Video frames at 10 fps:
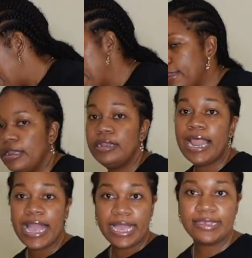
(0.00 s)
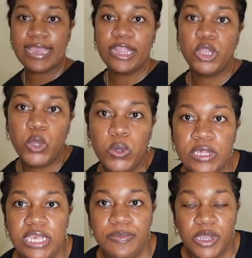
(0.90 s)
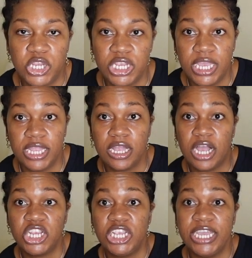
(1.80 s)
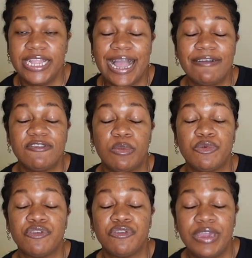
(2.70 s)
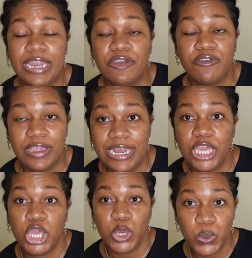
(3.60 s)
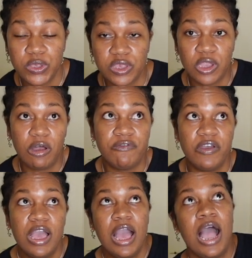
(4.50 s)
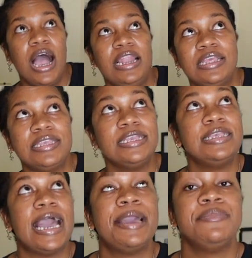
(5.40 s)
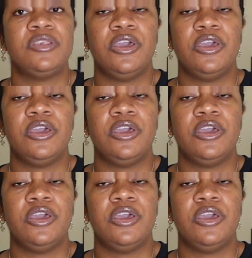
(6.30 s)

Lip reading: And like I said, don't sleep on SHEIN because SHEIN have some really, really cute stuff. A lot of the times